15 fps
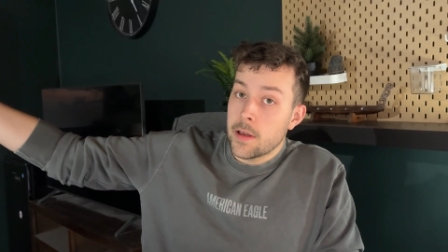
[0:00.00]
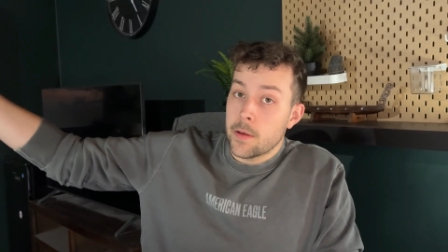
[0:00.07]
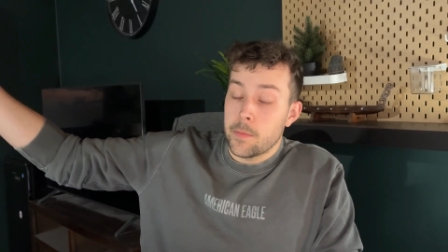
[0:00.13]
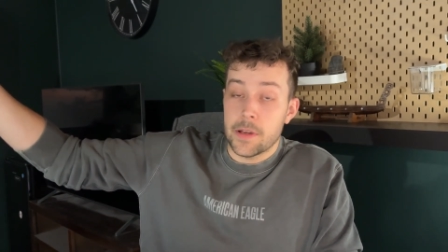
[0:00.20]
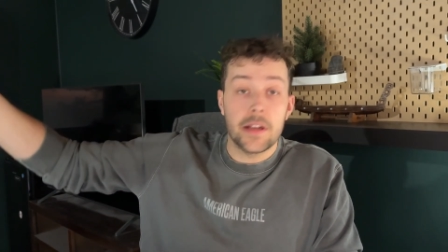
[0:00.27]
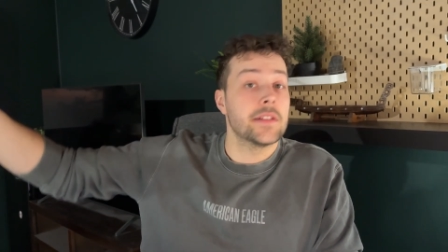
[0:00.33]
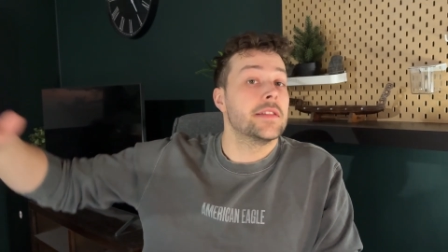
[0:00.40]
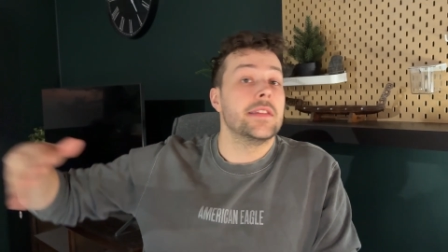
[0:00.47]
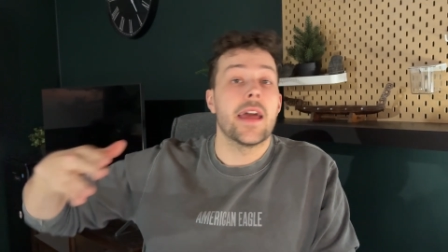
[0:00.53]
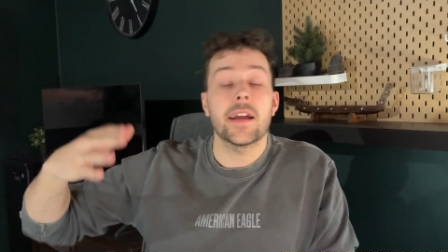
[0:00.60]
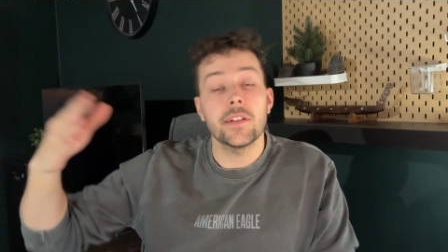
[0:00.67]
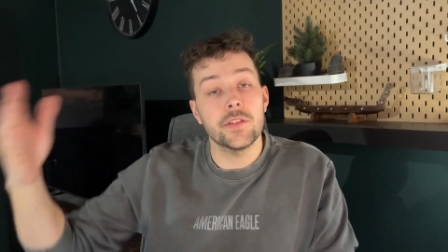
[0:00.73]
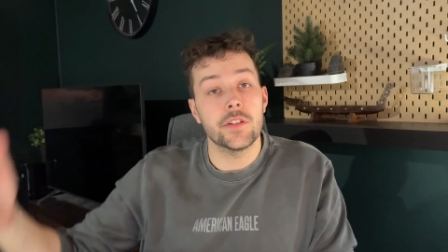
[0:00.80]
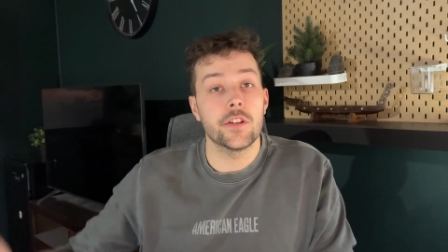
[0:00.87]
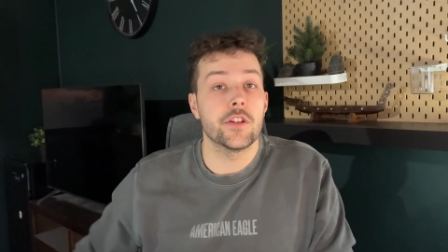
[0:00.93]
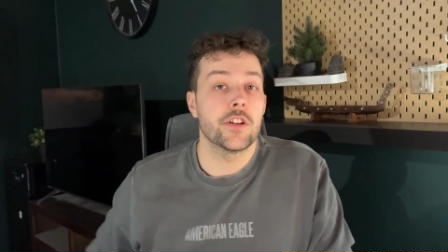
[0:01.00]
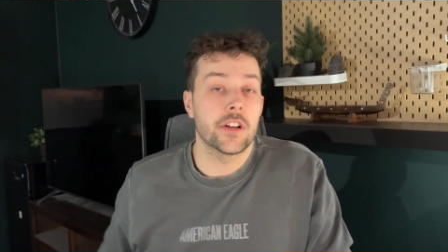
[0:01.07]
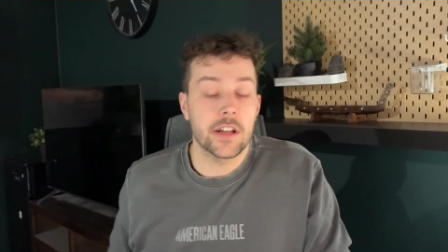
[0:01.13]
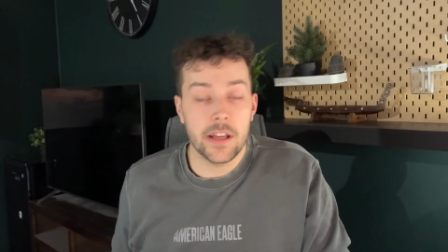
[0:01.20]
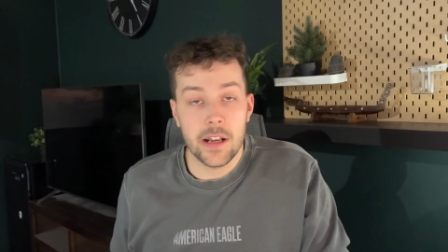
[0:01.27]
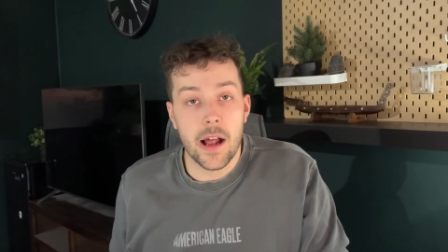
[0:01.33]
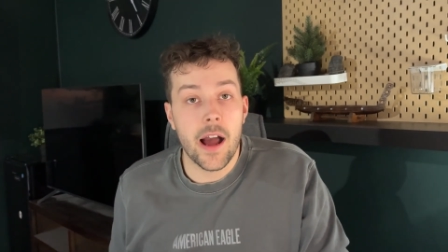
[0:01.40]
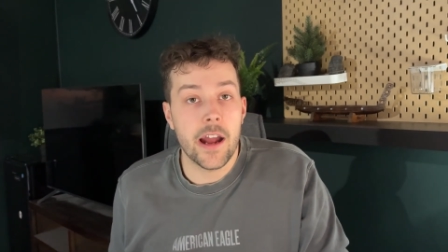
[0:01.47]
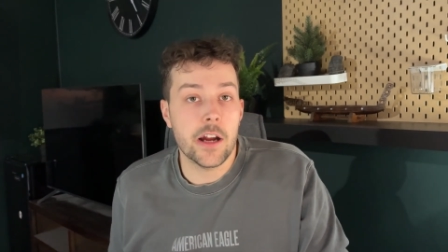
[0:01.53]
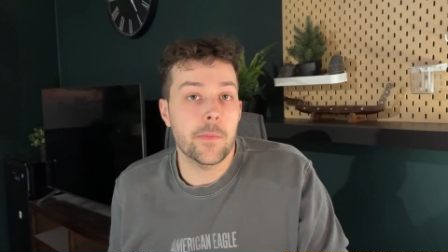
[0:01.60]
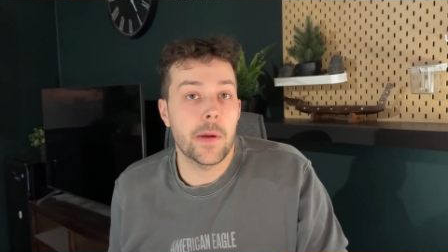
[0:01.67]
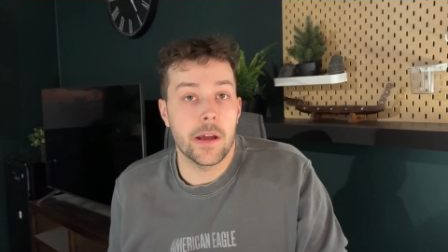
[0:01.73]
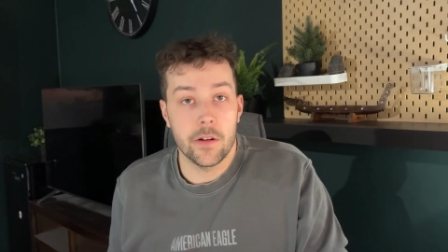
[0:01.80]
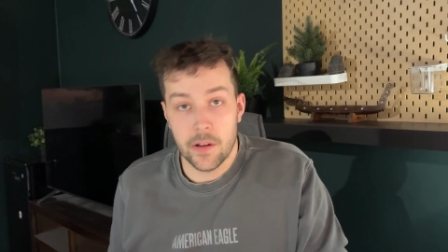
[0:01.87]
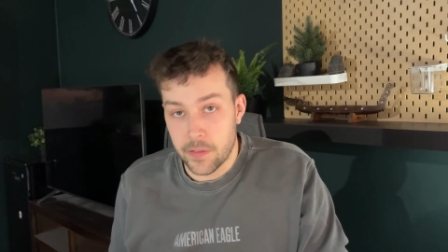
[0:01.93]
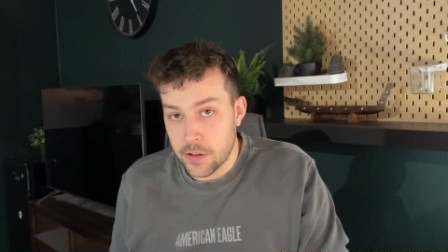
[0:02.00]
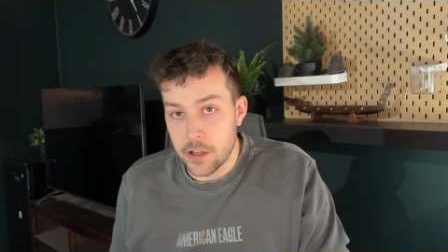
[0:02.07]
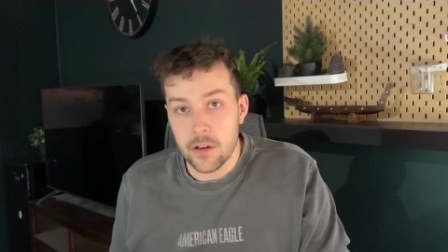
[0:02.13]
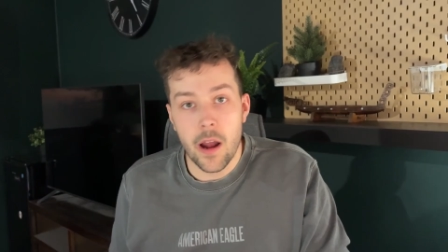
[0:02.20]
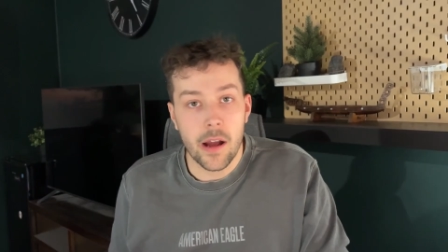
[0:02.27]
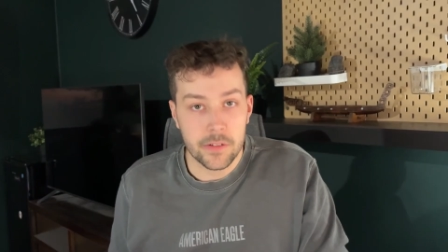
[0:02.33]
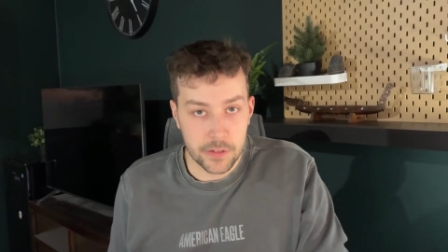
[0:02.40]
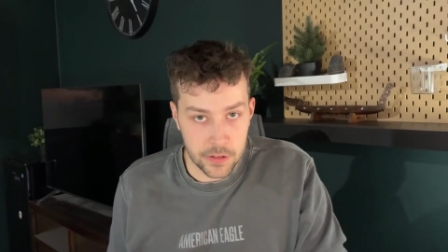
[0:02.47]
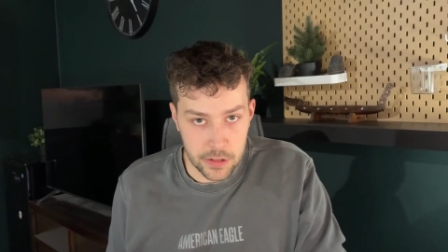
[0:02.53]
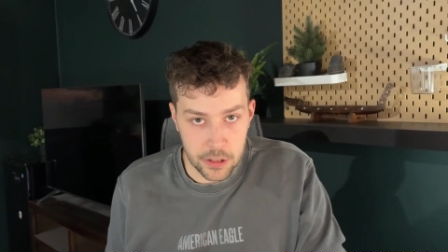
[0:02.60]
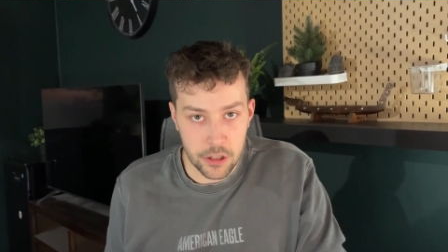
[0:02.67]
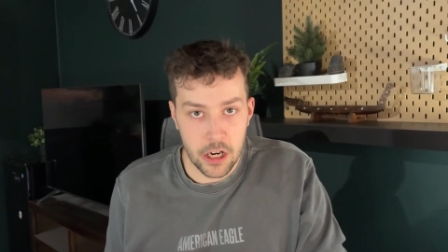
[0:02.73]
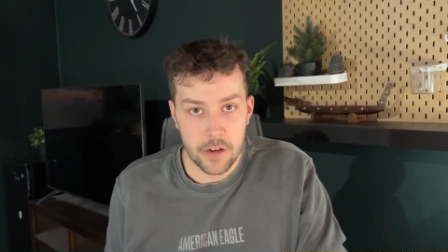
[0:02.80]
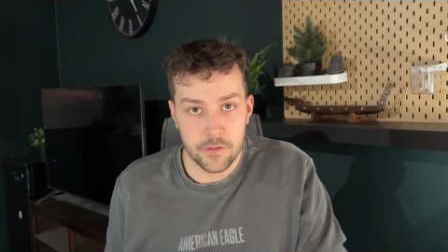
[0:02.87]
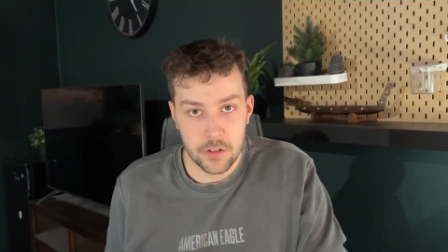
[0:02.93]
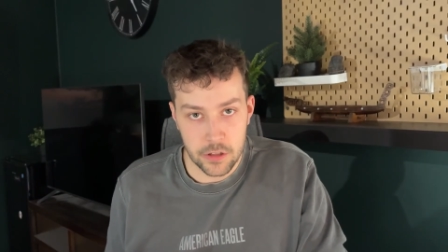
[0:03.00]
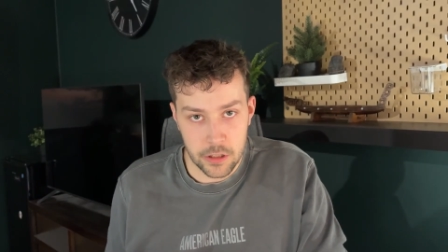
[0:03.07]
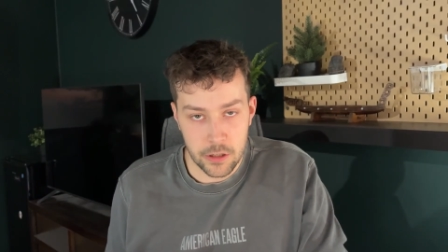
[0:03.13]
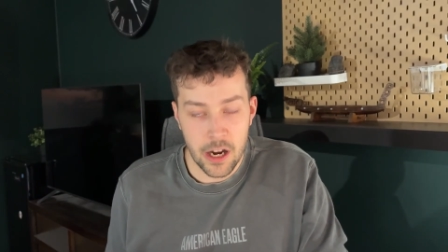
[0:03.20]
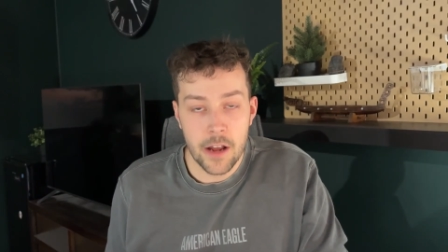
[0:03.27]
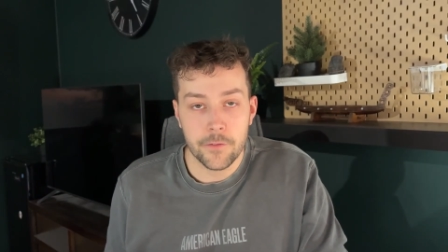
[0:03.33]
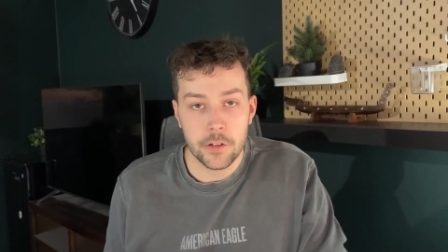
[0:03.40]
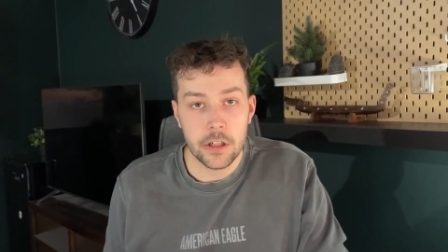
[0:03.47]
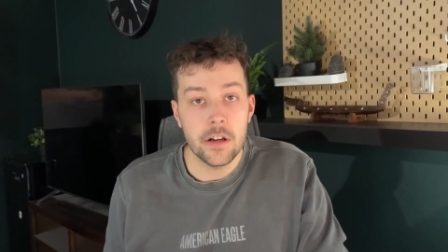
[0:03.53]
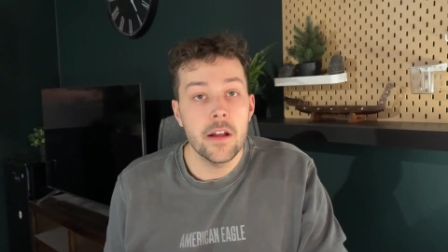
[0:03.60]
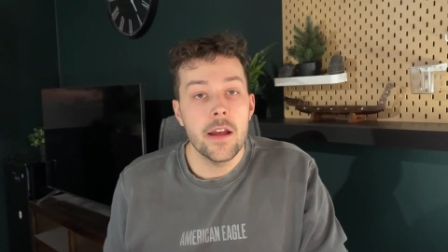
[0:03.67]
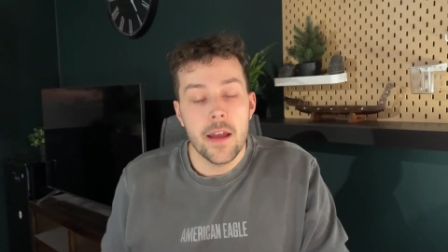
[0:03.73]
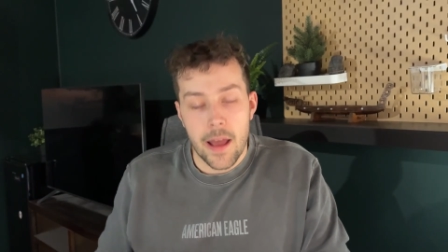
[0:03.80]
Because next year you're going to get a higher payout, and the year after, and the year after, and the year after,